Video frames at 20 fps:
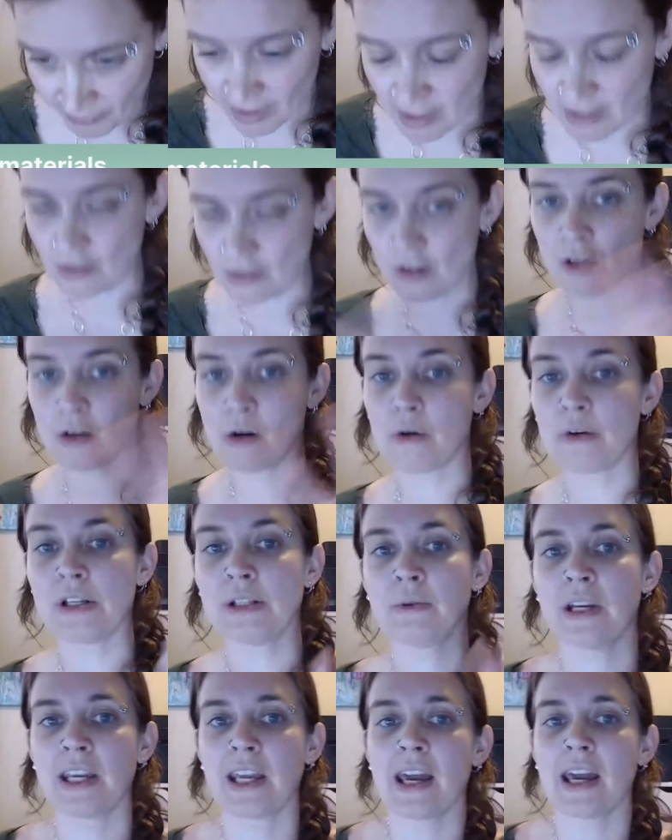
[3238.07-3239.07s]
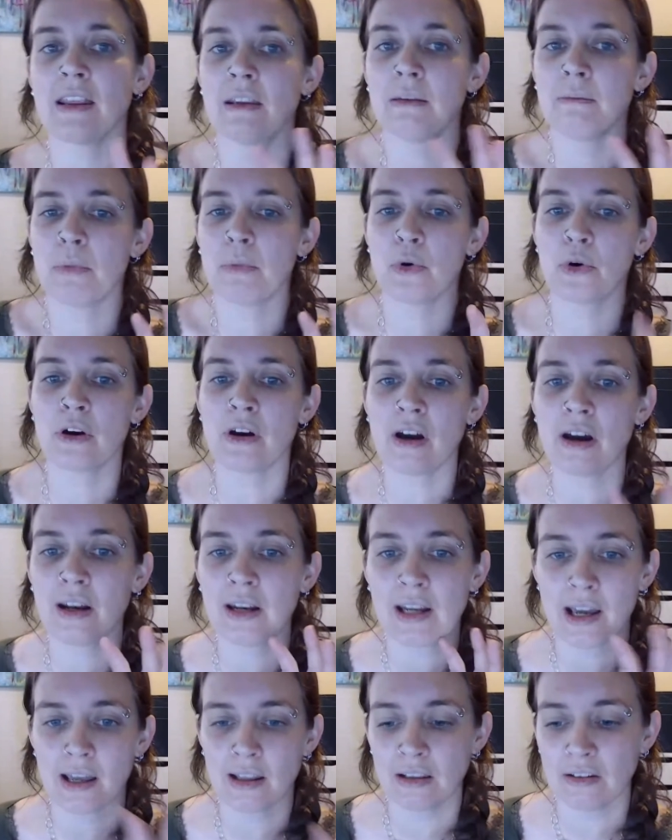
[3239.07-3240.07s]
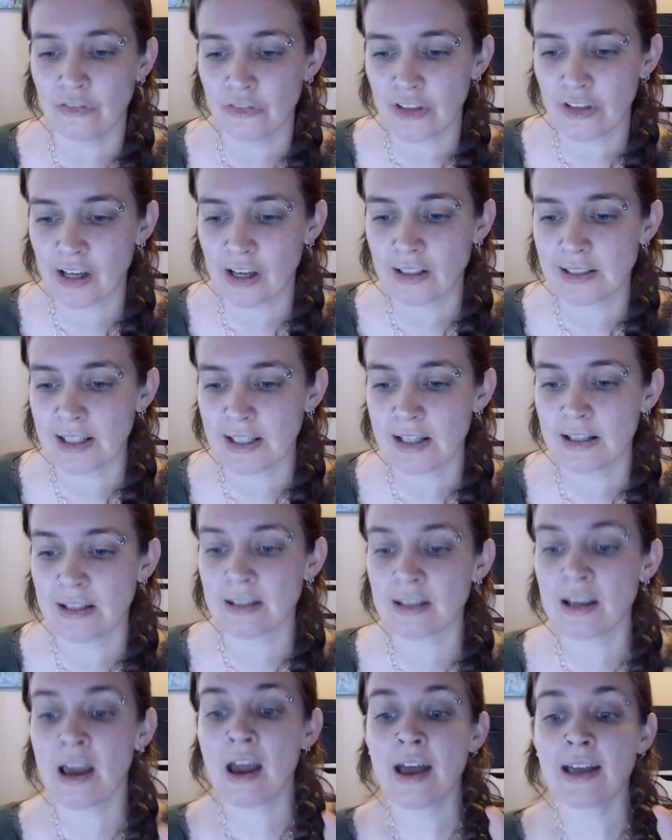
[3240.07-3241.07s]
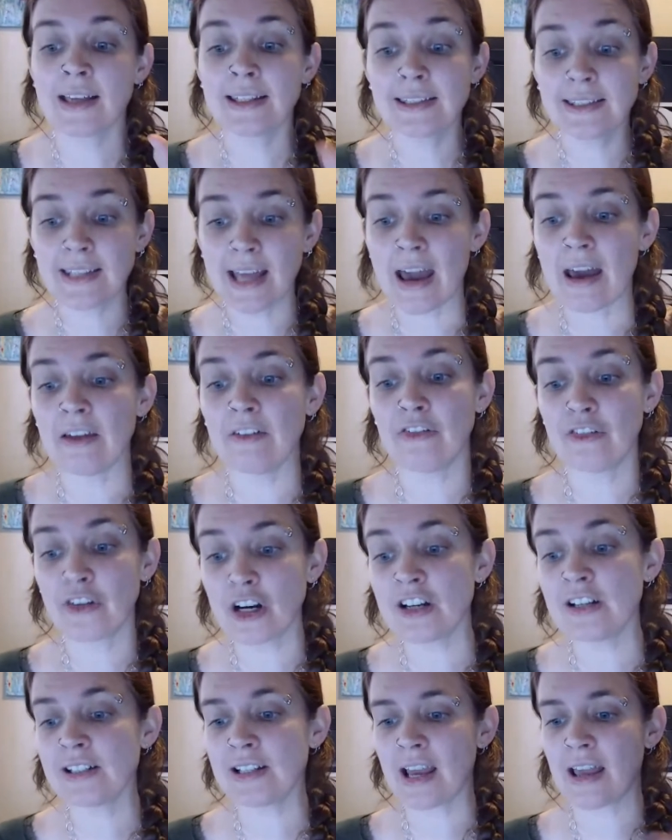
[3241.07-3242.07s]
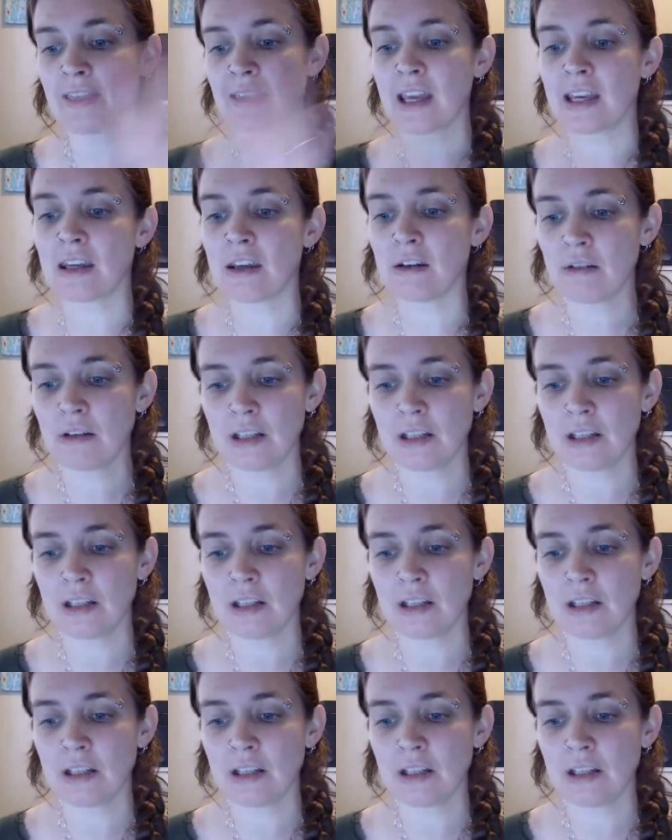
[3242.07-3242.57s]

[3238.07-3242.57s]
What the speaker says: So you always want to get the boron and the fluxes set first, and then you